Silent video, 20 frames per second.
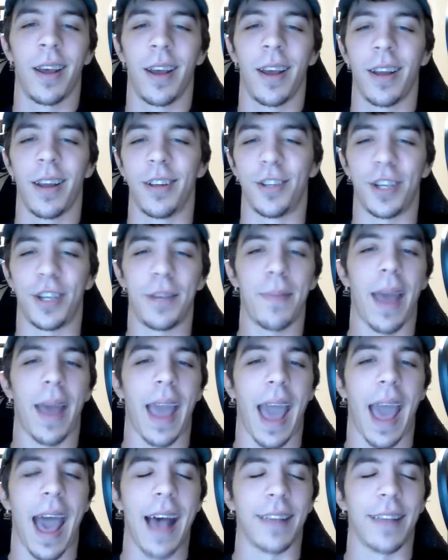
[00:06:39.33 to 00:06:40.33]
Jinbei
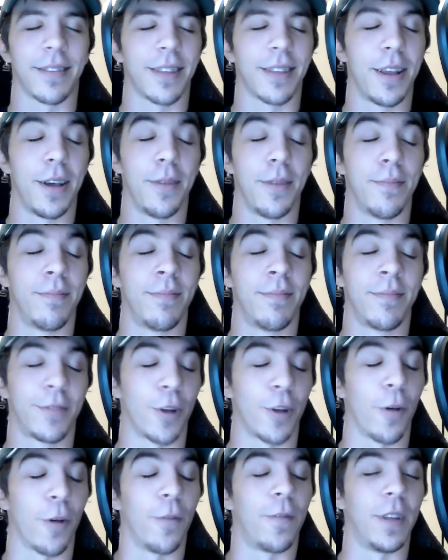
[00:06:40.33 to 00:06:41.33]
asks him,
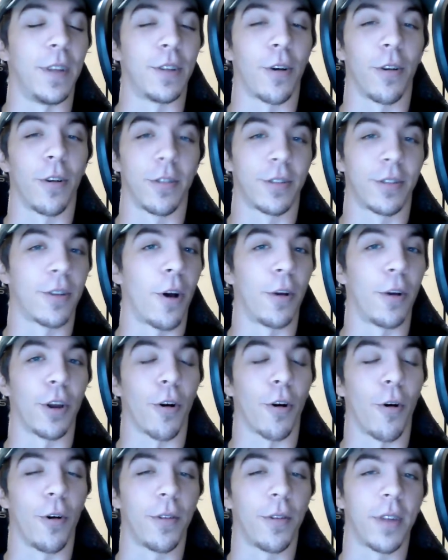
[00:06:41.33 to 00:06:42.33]
so you're
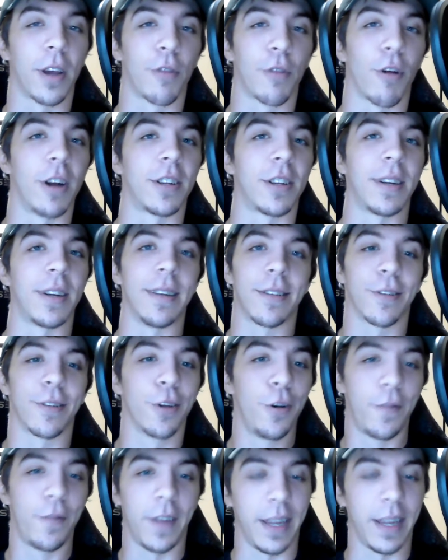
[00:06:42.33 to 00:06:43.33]
holding a grudge against
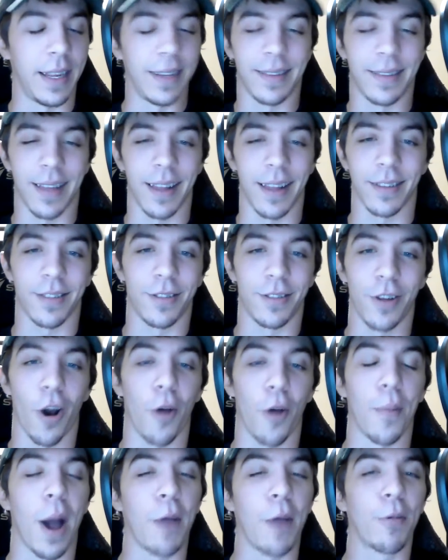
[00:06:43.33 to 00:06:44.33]
Luffy, he says,
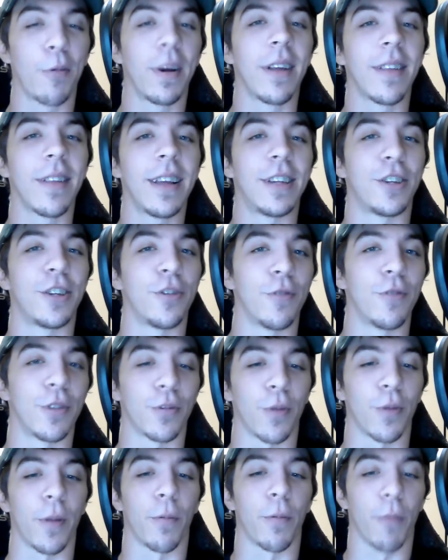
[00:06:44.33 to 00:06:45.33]
no, my real issue
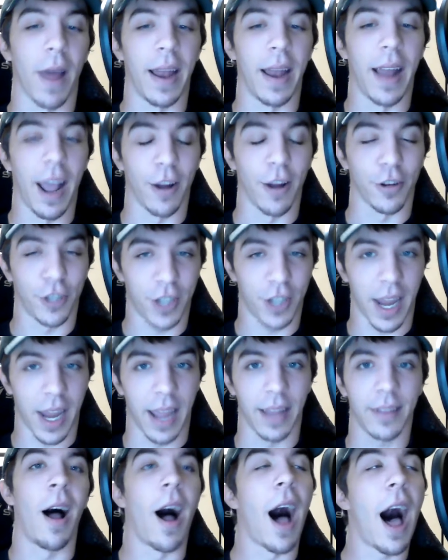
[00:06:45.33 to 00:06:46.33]
is with red hair
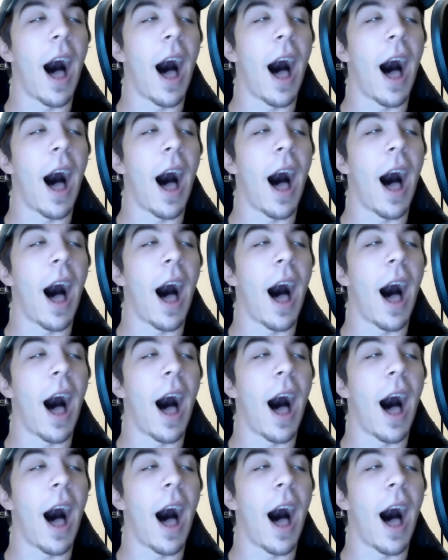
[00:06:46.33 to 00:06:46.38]
Shanks.